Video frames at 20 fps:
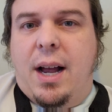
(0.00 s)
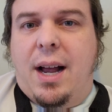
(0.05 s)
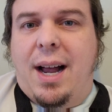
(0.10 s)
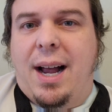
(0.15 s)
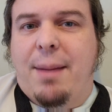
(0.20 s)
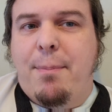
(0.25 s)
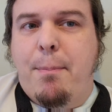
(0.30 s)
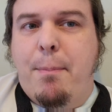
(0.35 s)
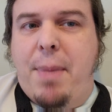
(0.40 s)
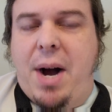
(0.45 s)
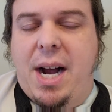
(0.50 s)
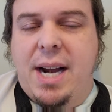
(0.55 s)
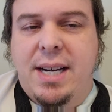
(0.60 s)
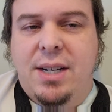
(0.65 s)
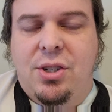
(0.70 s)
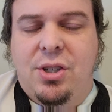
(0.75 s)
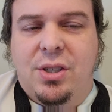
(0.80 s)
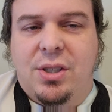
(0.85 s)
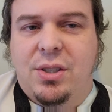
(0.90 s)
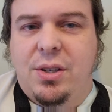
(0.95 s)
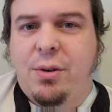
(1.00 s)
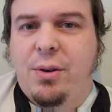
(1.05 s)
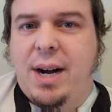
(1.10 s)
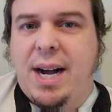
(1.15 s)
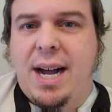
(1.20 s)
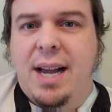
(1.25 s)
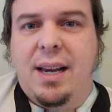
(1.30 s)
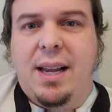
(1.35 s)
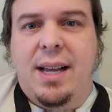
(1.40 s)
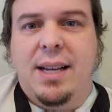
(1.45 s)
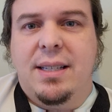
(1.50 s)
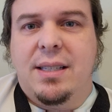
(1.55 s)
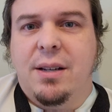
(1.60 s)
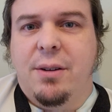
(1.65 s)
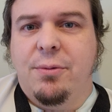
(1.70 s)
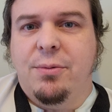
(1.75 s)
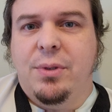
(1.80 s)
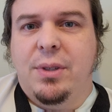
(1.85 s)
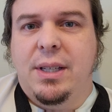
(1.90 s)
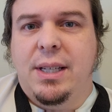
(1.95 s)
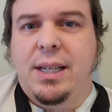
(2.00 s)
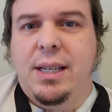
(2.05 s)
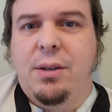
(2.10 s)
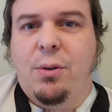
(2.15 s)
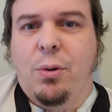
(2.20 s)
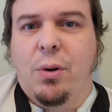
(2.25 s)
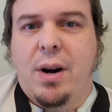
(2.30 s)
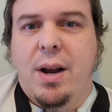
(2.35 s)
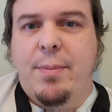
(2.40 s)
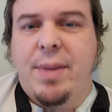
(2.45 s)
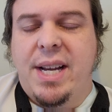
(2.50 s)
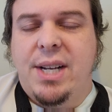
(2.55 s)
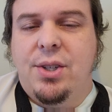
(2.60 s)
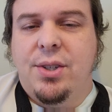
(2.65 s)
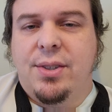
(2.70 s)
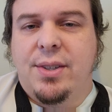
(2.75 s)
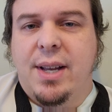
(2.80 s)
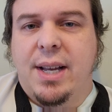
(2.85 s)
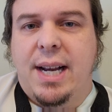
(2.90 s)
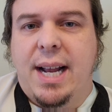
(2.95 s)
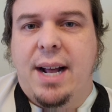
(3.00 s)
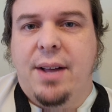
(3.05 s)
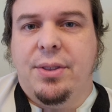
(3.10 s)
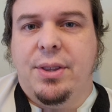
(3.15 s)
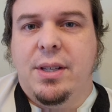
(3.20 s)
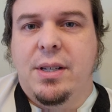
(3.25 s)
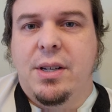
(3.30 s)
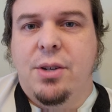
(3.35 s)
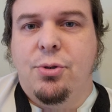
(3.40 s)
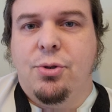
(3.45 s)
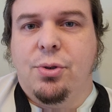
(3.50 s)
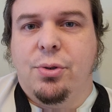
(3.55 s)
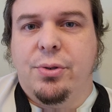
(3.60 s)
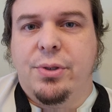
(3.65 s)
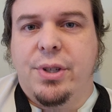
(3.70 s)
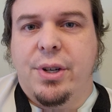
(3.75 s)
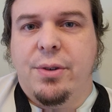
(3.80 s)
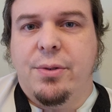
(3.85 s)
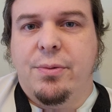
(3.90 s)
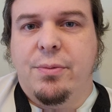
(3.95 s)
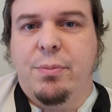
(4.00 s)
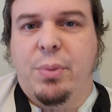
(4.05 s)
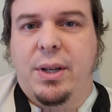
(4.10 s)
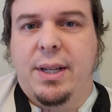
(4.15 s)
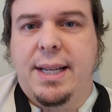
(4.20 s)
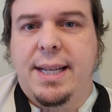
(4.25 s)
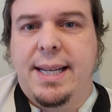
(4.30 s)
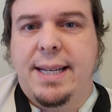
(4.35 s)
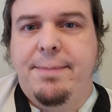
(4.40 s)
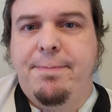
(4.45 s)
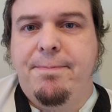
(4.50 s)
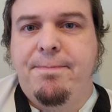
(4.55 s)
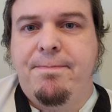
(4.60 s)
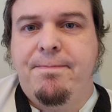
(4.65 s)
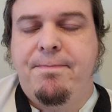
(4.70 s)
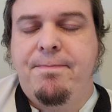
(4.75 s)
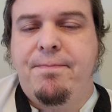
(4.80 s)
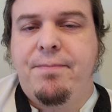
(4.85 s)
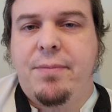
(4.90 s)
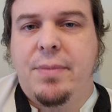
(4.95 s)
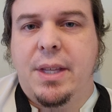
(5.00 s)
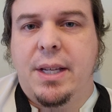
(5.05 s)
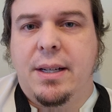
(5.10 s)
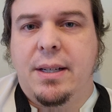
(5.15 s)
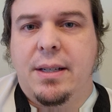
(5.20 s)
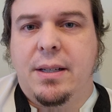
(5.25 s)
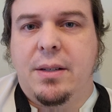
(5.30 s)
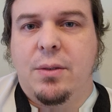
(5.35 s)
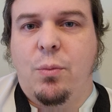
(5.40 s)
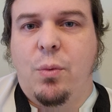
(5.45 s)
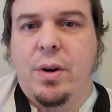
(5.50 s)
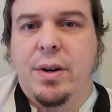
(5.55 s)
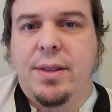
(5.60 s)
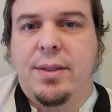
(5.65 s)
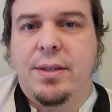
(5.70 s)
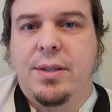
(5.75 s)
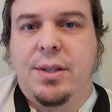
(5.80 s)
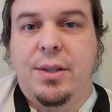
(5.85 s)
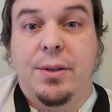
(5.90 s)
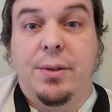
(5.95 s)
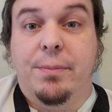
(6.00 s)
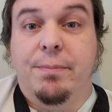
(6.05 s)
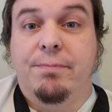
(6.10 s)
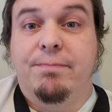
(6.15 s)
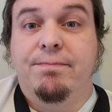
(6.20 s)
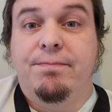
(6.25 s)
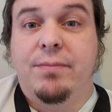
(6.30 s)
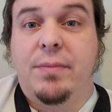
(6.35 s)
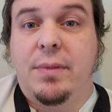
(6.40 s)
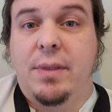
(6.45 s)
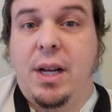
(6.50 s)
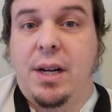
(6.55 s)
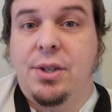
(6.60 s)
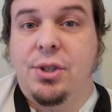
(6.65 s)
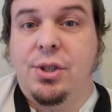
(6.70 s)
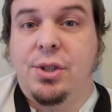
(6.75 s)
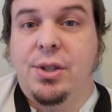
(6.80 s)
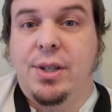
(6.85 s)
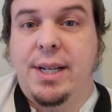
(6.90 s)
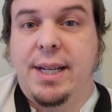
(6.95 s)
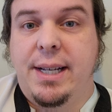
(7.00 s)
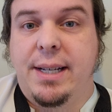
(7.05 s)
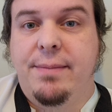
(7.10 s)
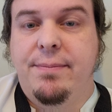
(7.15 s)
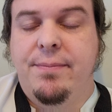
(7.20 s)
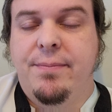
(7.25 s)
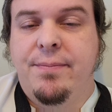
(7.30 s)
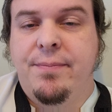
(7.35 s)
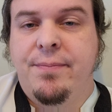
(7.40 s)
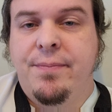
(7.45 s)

I might just do highlights only, or I may just cut out the neutral zone play. One of the two. Not sure yet.